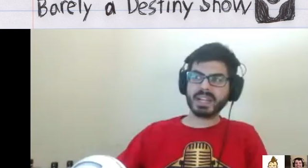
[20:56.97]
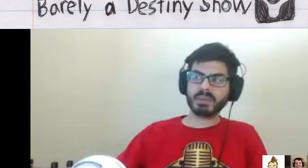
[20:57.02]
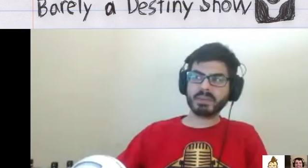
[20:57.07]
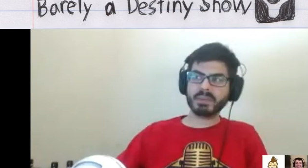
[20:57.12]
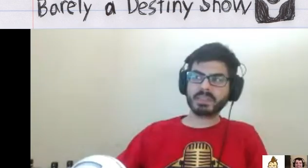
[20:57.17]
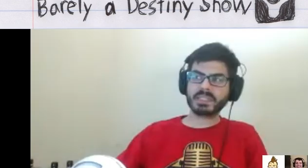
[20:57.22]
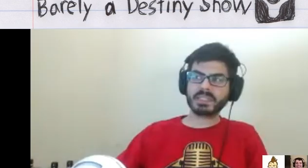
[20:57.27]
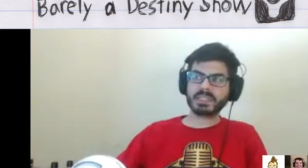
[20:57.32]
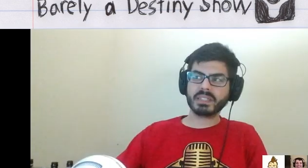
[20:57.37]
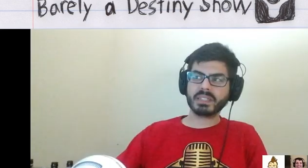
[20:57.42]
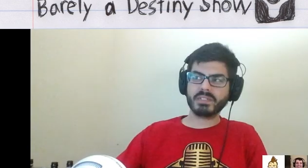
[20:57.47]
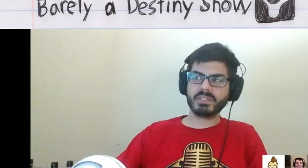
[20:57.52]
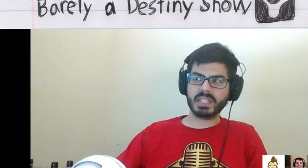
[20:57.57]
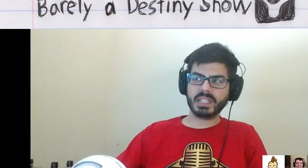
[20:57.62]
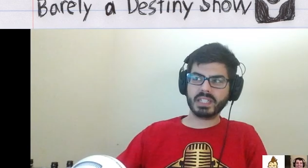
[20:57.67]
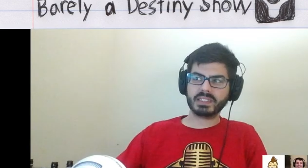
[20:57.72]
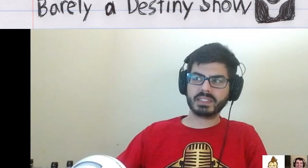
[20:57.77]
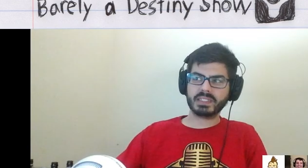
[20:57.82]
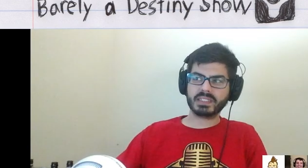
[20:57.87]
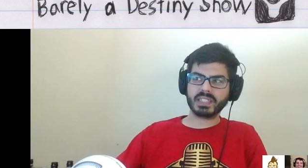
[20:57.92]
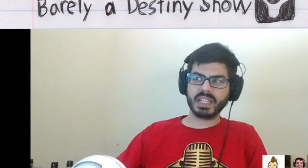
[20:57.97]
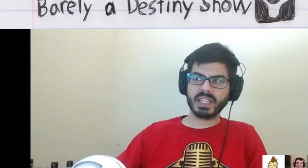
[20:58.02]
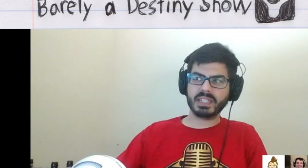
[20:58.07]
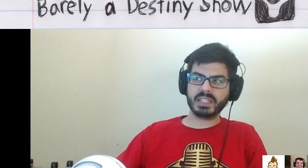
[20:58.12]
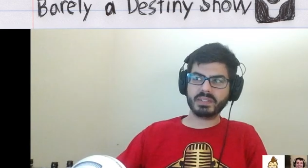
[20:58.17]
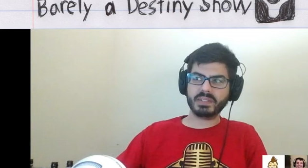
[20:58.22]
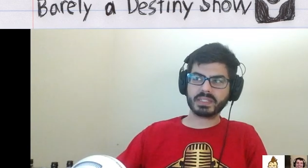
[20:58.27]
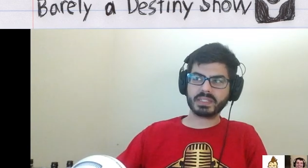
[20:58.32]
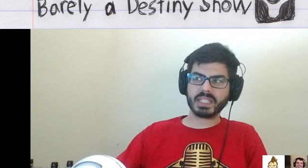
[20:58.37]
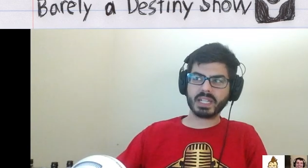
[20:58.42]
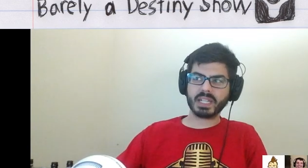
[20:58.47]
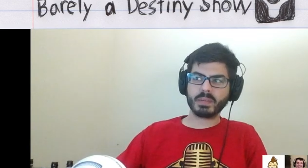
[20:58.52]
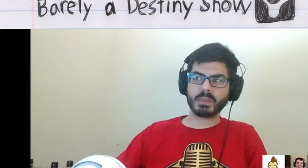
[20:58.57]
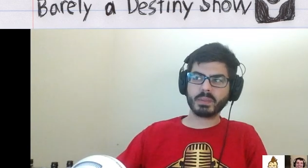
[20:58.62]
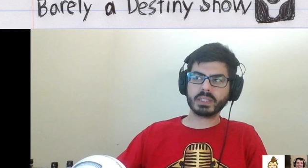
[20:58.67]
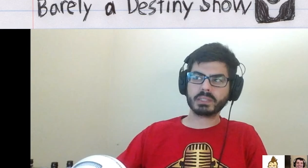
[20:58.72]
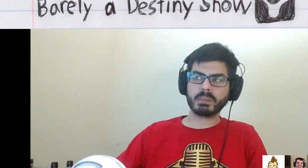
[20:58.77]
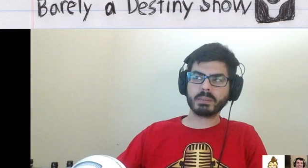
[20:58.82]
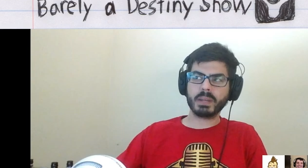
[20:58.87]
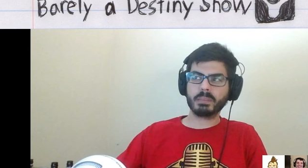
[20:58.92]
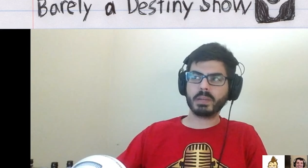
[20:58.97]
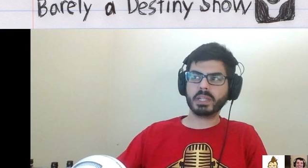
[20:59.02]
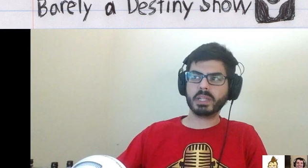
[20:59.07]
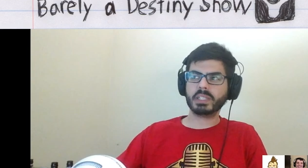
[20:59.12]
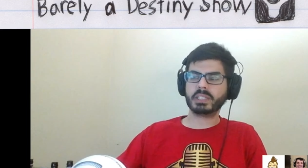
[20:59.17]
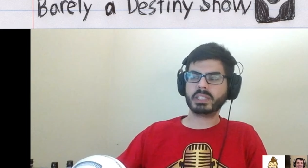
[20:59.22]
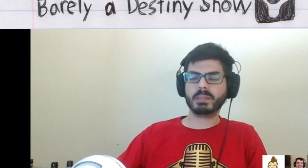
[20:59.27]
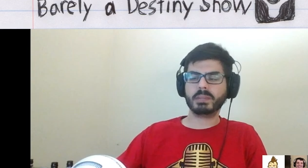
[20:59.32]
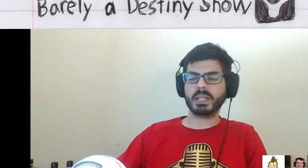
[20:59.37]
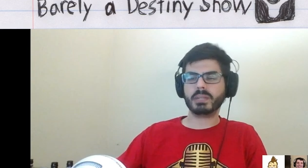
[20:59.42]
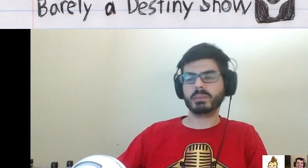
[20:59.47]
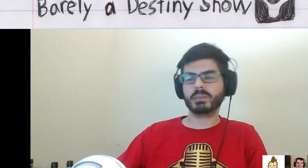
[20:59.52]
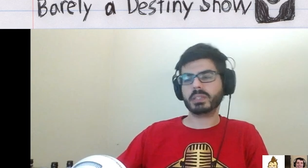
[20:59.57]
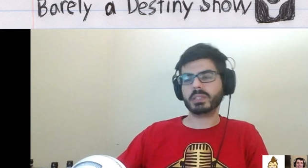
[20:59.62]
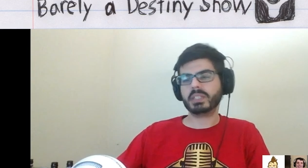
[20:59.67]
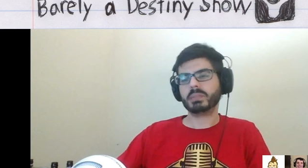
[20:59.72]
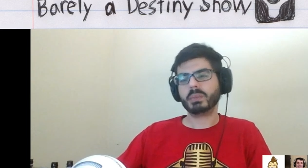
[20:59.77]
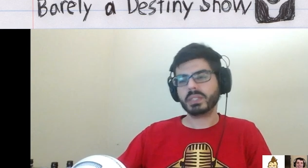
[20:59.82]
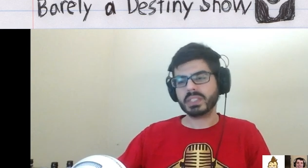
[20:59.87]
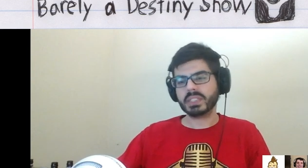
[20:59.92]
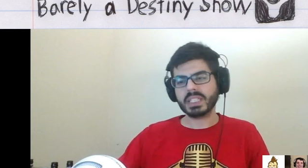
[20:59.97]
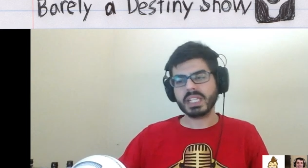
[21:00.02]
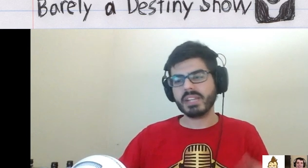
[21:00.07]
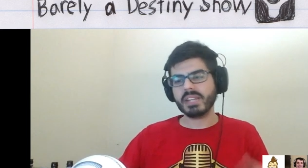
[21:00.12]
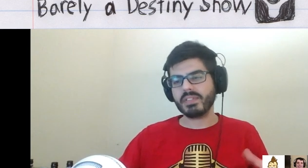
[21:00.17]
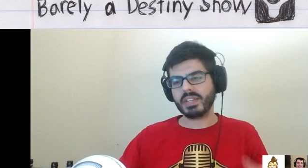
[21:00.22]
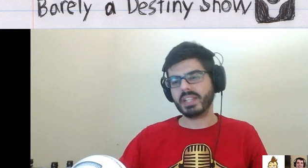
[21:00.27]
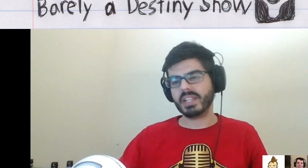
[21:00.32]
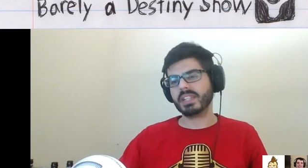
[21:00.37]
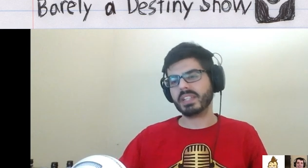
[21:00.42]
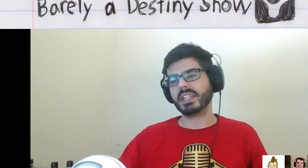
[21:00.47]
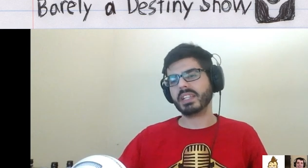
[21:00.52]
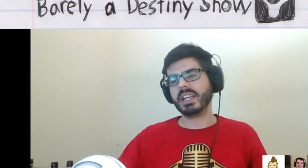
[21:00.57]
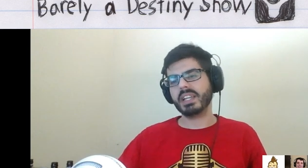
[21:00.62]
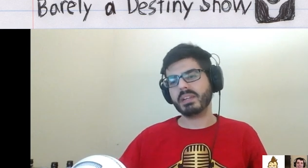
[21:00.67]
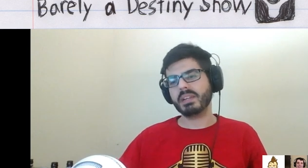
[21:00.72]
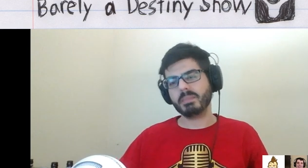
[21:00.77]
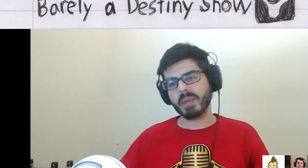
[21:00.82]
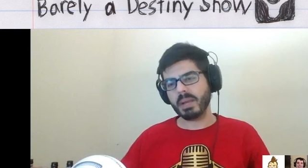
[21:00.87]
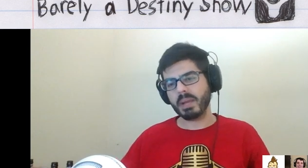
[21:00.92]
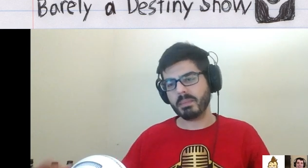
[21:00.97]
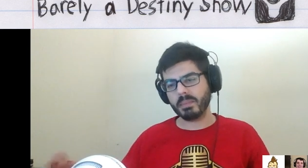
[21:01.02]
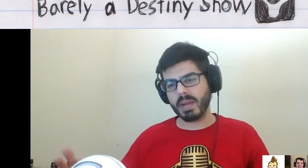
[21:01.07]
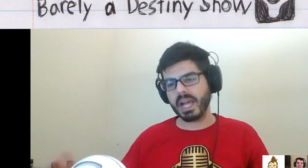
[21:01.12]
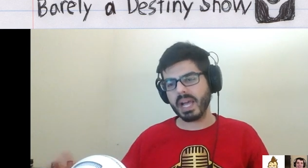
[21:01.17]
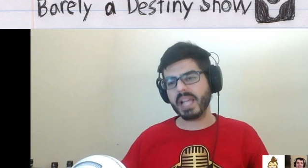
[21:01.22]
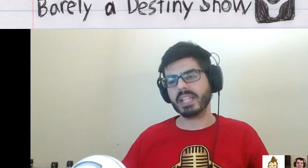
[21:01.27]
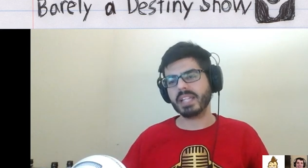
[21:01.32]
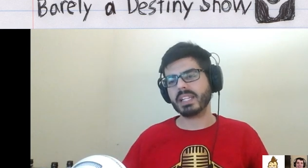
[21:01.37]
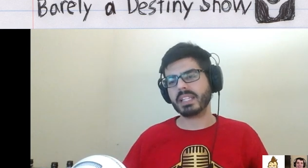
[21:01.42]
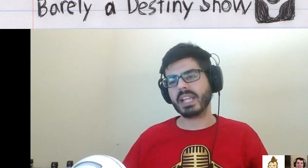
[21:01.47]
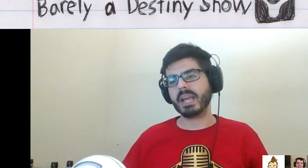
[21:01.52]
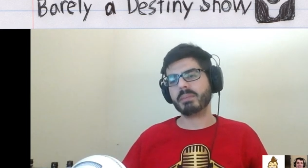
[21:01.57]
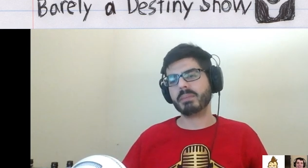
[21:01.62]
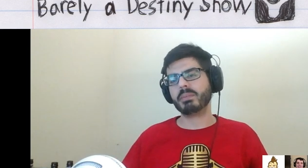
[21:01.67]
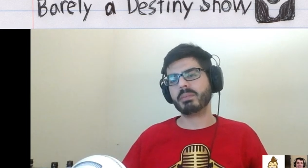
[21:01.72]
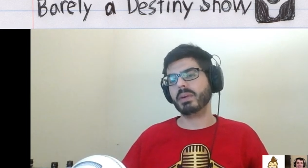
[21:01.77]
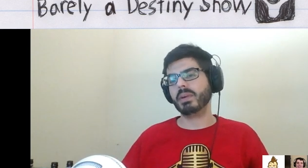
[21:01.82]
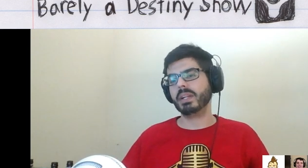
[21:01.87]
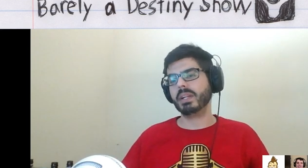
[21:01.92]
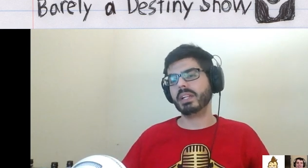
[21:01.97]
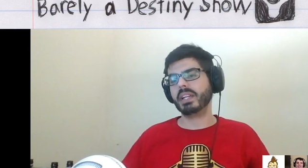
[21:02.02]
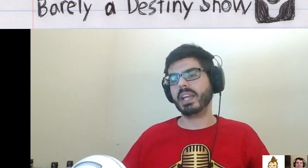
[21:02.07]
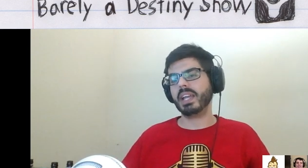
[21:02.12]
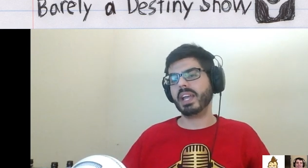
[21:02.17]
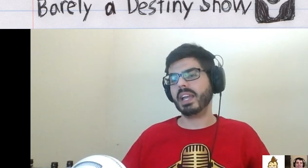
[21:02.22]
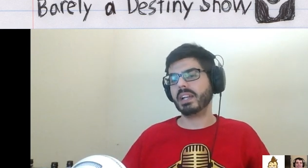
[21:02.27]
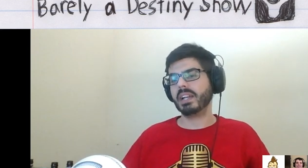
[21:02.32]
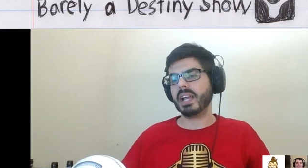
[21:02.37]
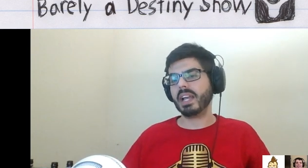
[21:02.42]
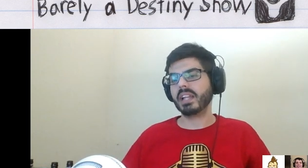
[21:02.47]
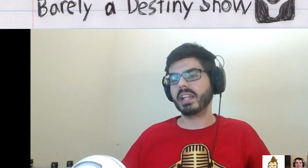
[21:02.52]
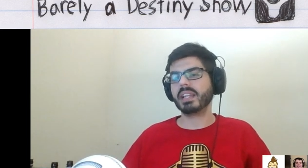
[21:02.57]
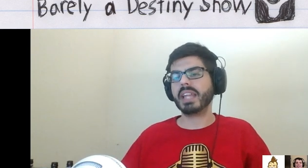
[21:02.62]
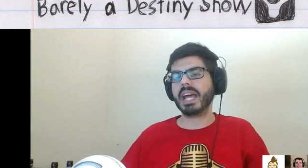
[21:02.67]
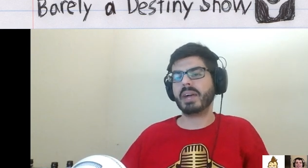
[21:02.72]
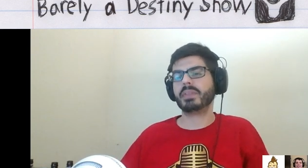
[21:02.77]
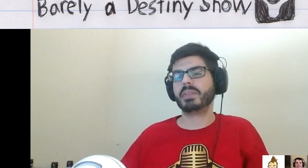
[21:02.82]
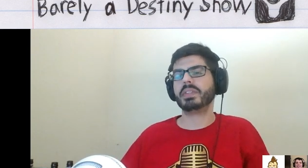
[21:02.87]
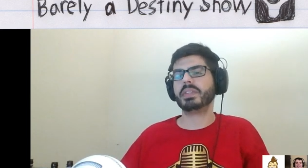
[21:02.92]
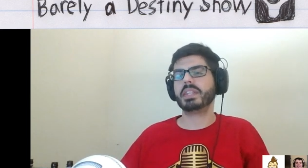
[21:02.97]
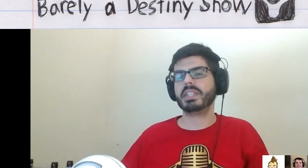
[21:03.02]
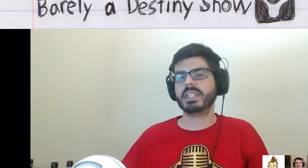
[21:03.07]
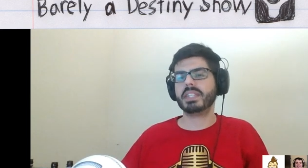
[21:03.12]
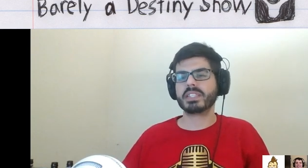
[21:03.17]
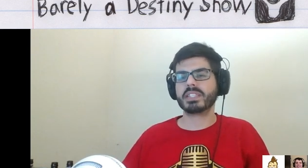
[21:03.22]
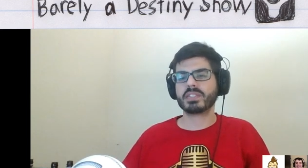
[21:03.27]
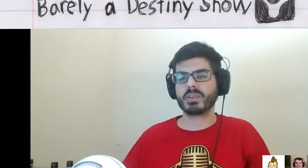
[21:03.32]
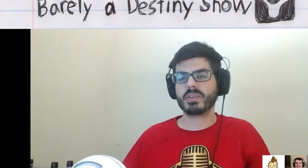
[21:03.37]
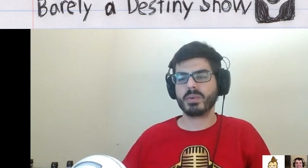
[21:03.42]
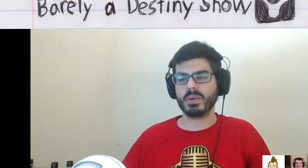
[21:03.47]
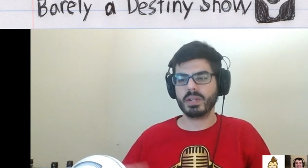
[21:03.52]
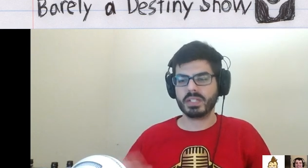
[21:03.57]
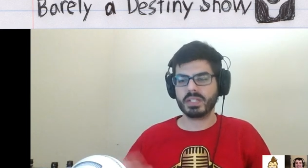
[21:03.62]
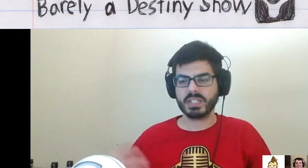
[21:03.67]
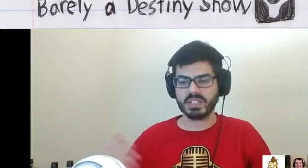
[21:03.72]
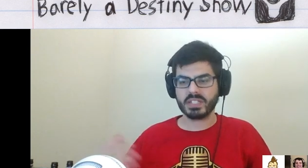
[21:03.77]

convinced, and he was like, what's my punishment? Which wasn't even in my mind at that point. And I allowed the Discord to just